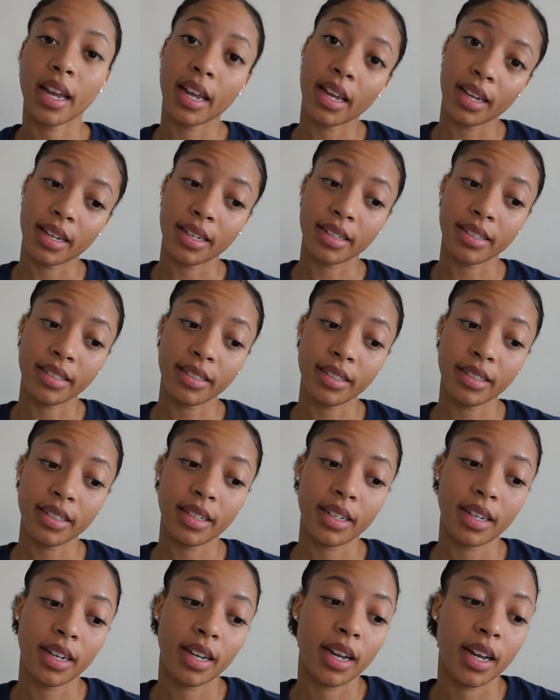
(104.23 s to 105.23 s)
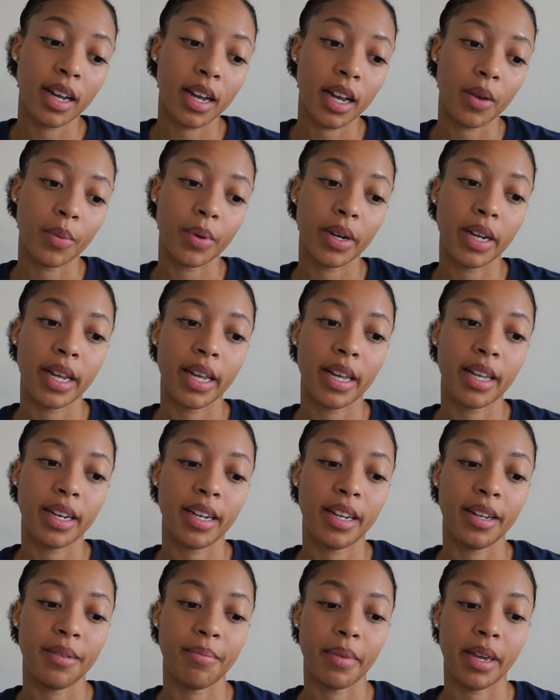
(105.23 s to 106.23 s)
and I went ahead
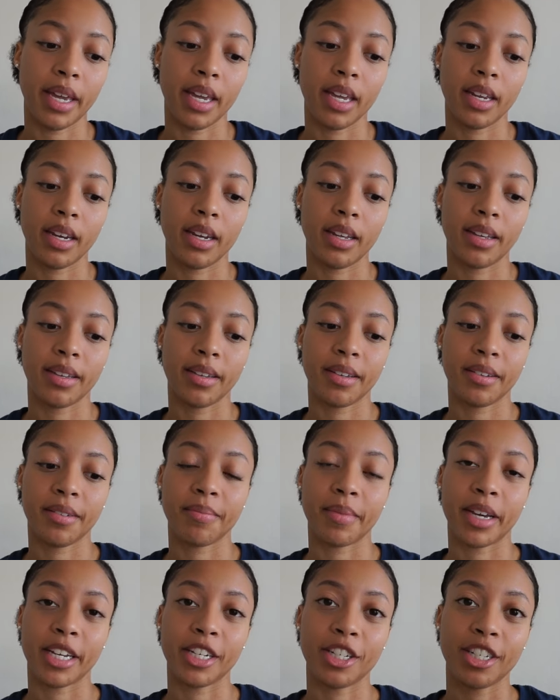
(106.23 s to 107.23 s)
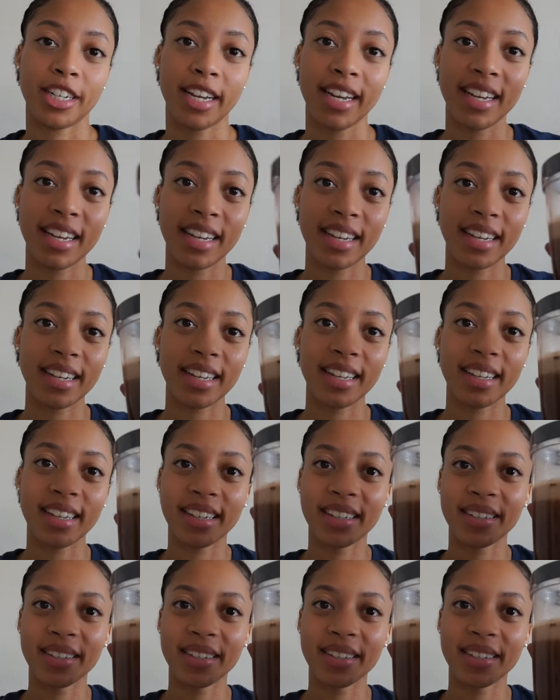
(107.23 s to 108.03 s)
and made my shake.